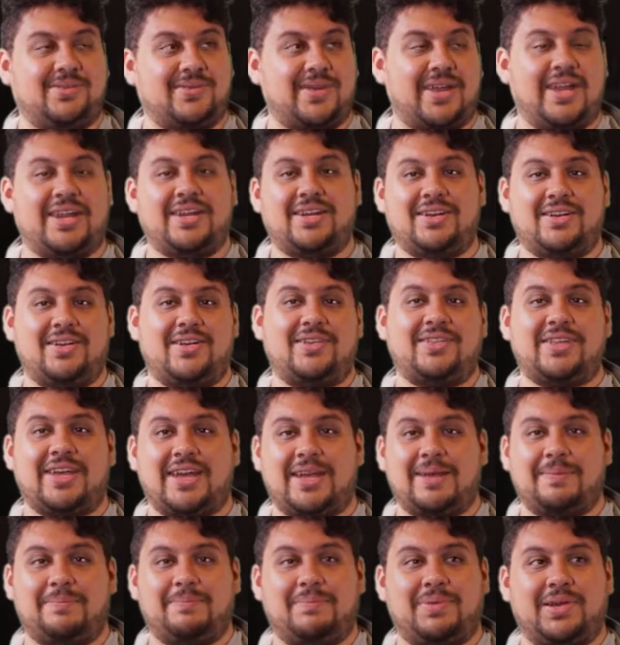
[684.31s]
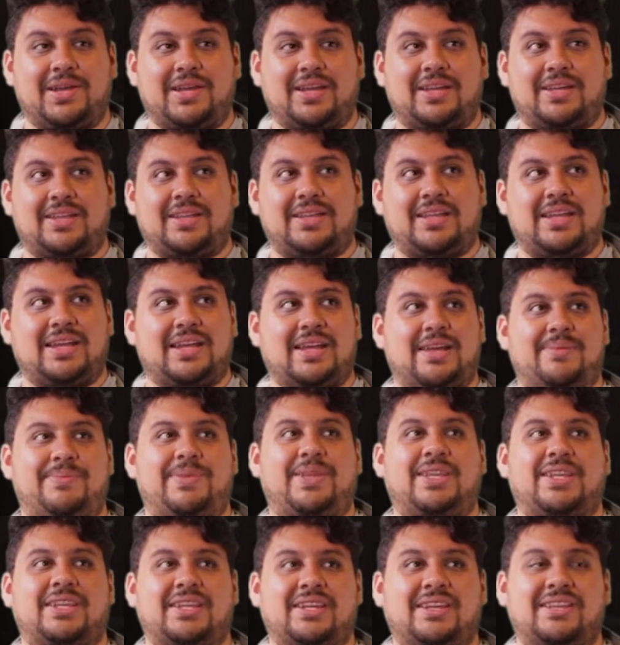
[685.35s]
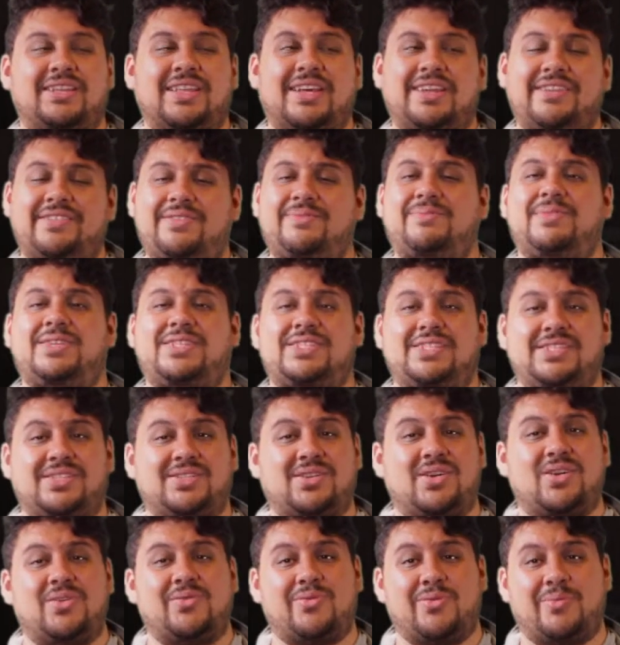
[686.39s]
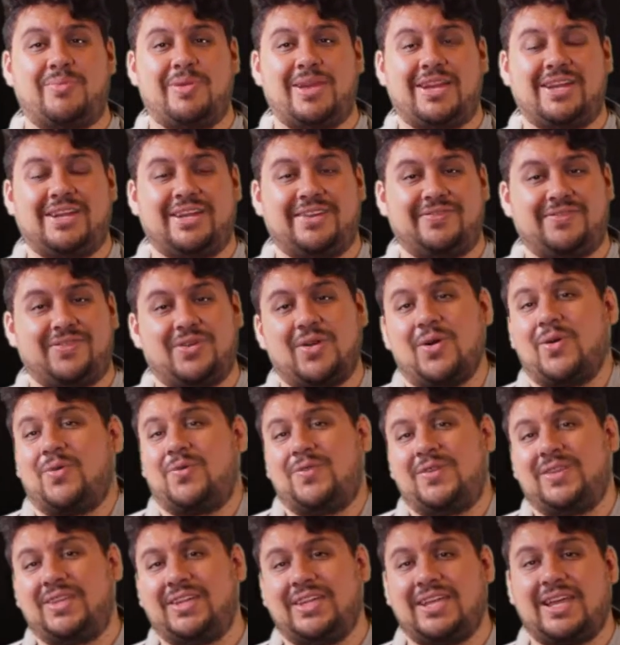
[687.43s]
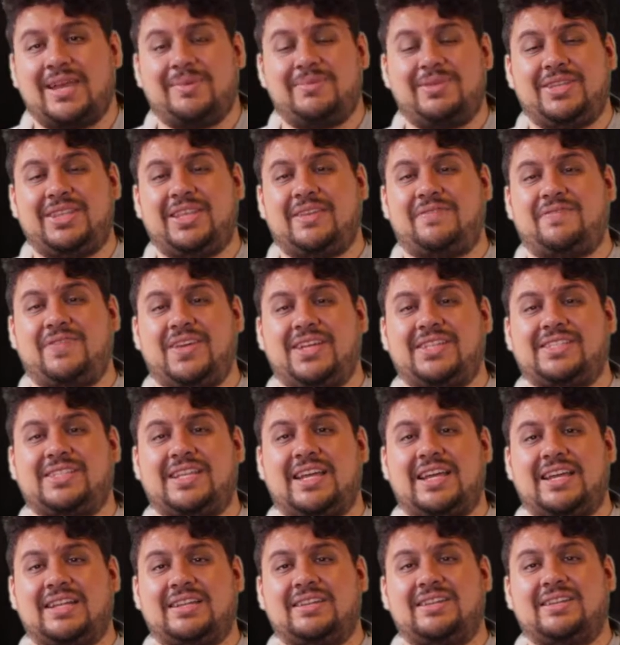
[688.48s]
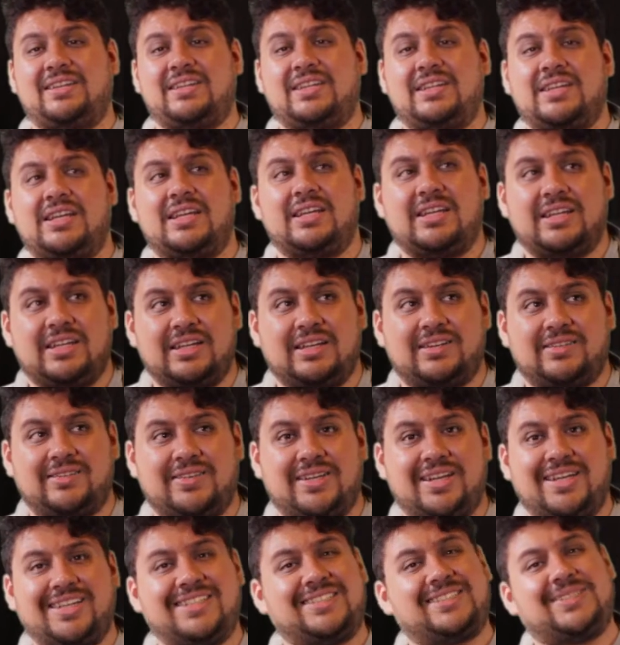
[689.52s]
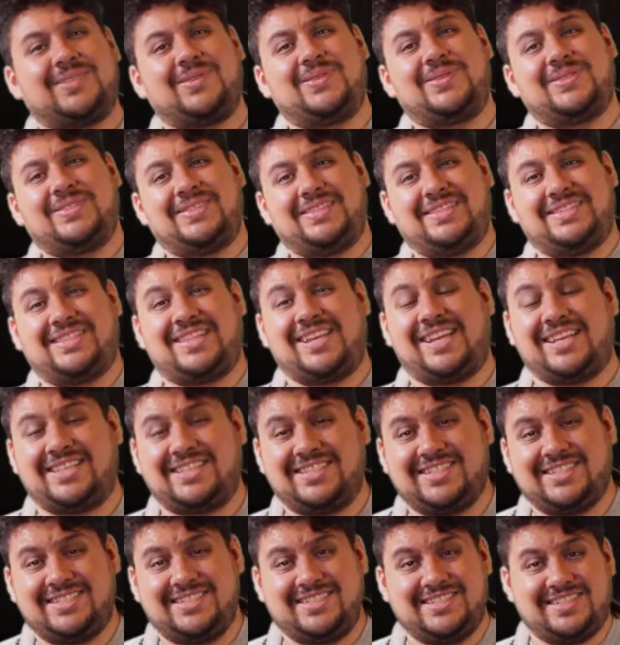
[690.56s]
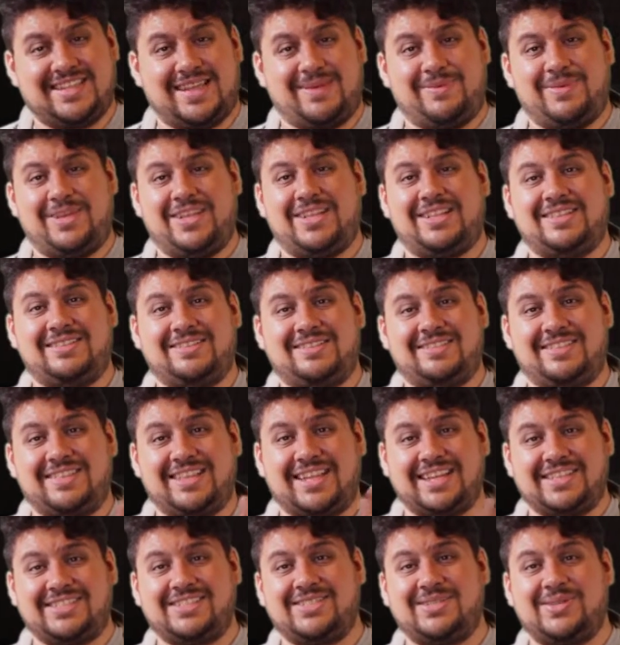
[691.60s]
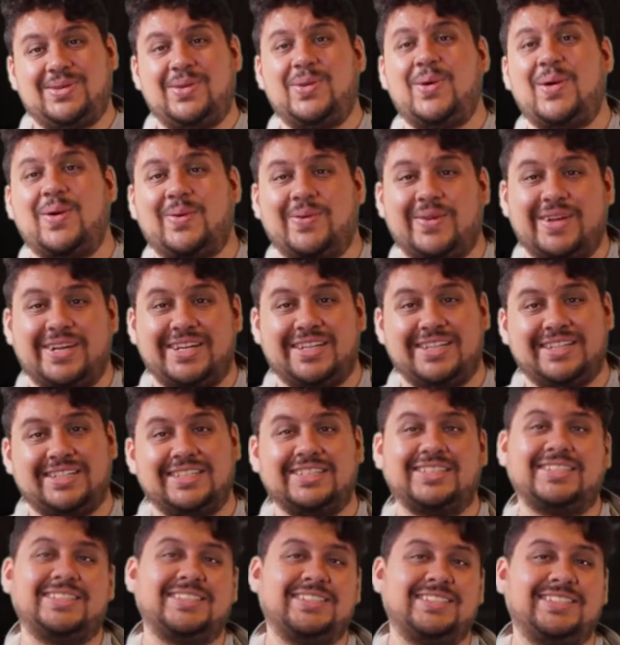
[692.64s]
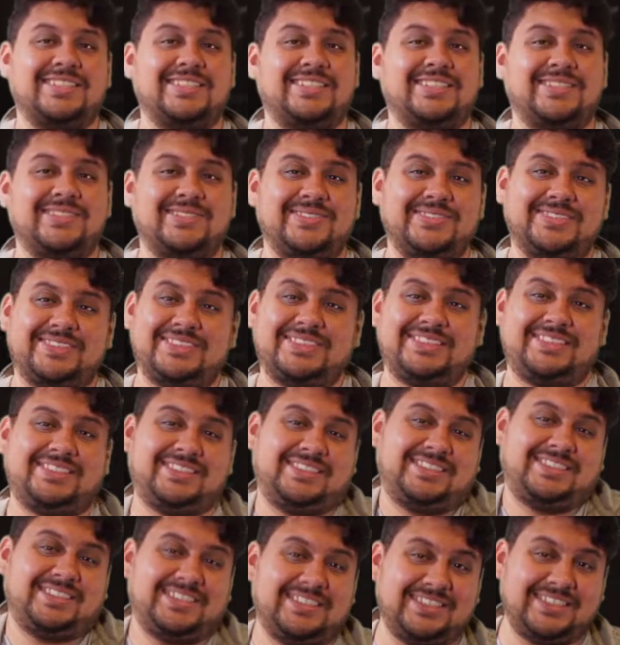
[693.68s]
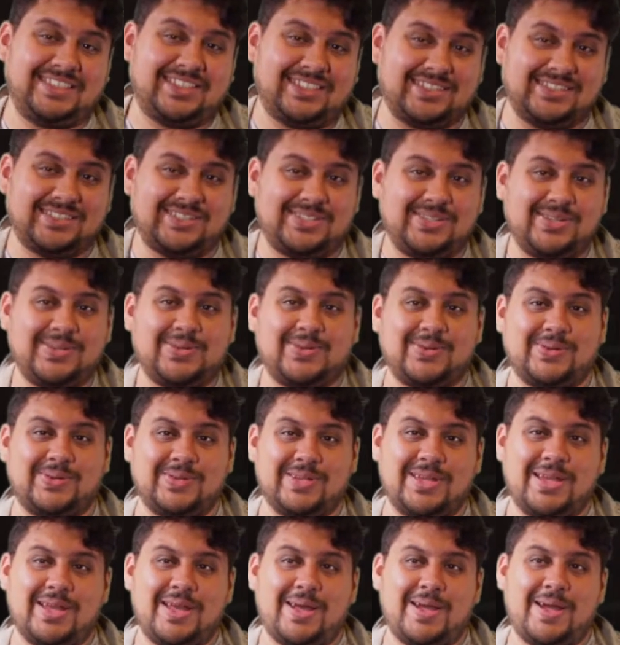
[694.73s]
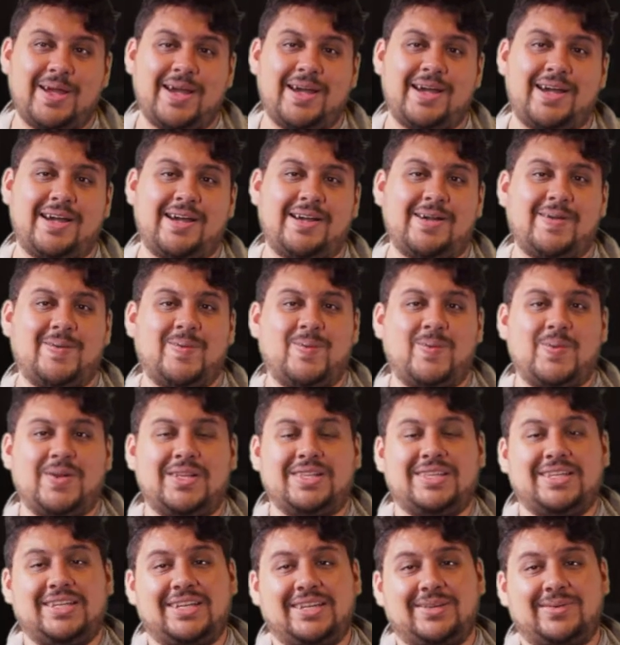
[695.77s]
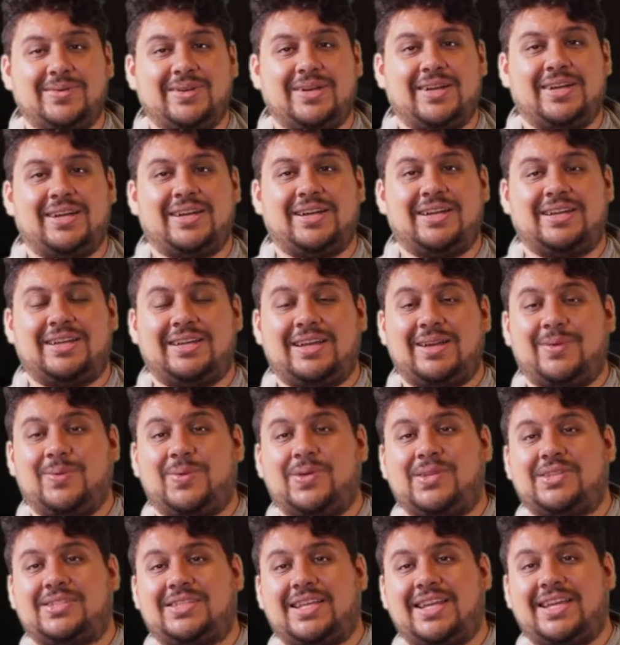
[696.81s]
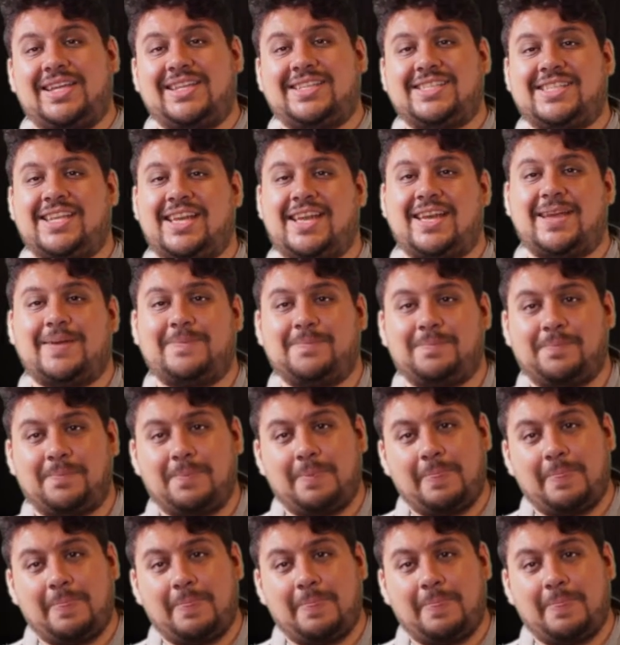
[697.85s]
great and all that. But I mean, a lot of the missions are repetitive, and hopefully, I mean, they fix that. Okay, so that's two already. It's lost two. One thing I will say is that